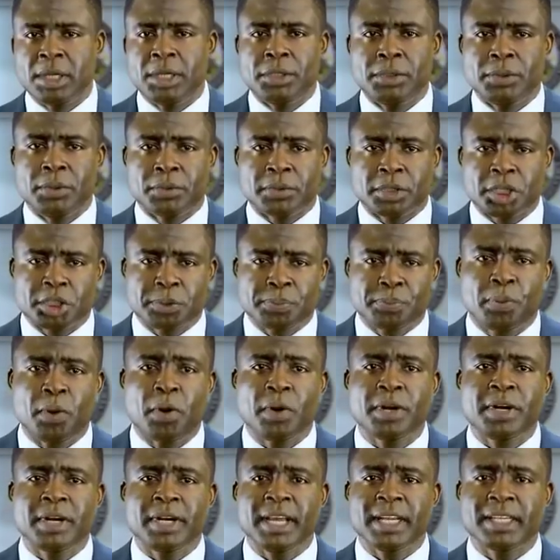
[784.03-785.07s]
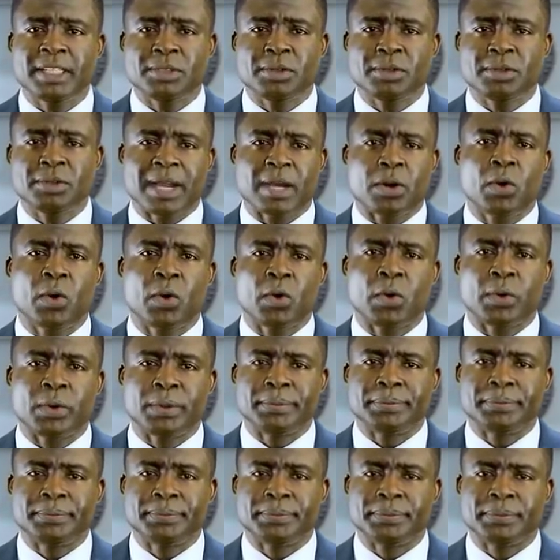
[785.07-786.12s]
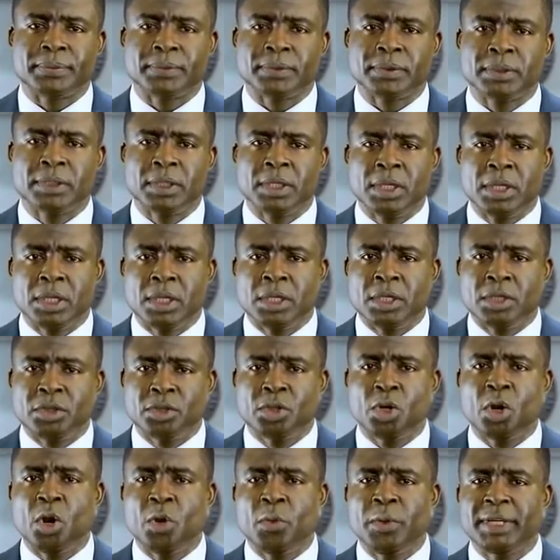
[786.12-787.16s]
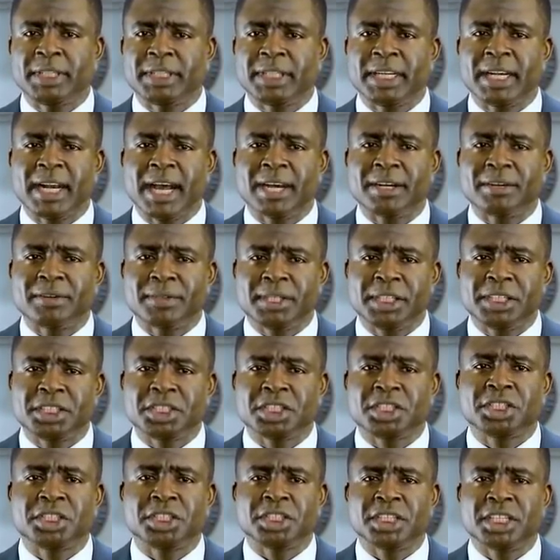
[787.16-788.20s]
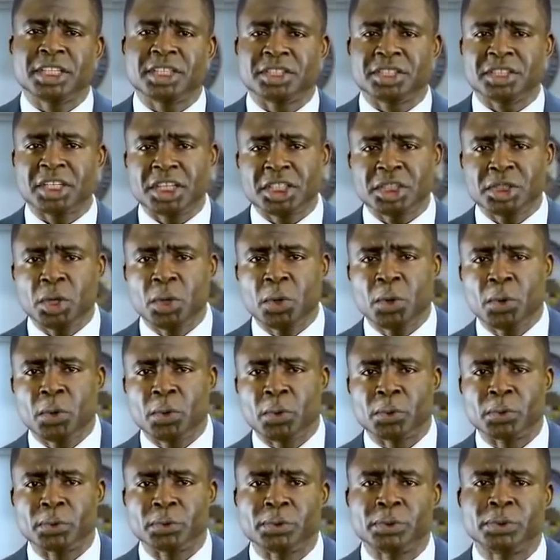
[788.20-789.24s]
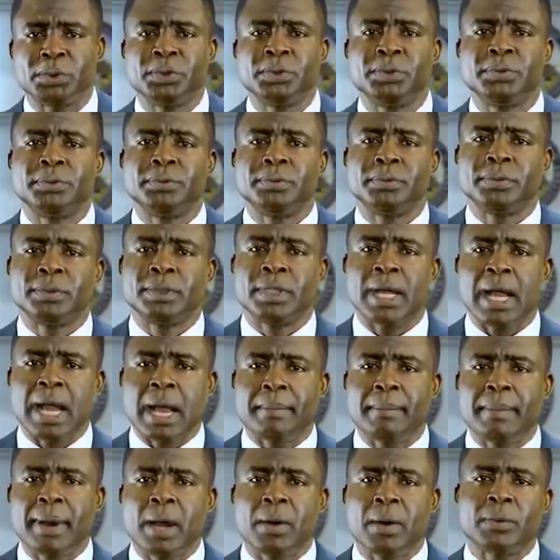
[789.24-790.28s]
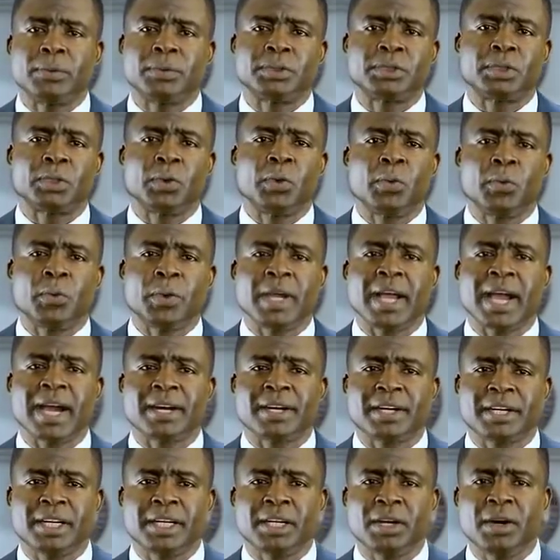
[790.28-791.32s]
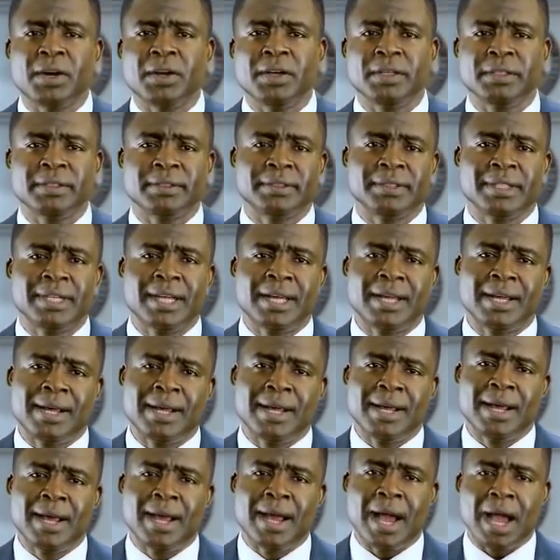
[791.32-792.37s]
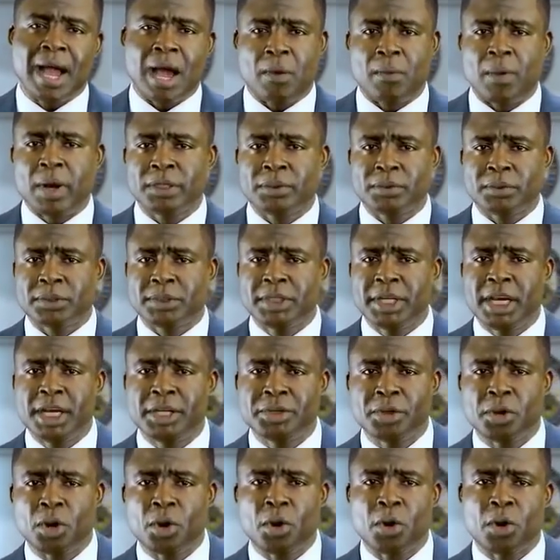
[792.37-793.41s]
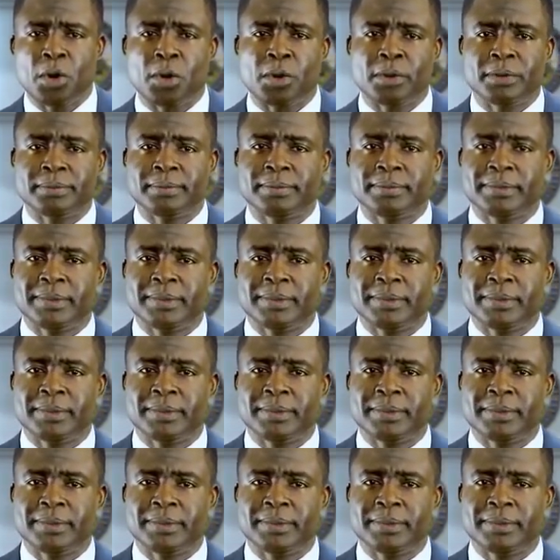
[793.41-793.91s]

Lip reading: You responded to my call. Though we did not reach the threshold amount we agreed on, I want to tell you all,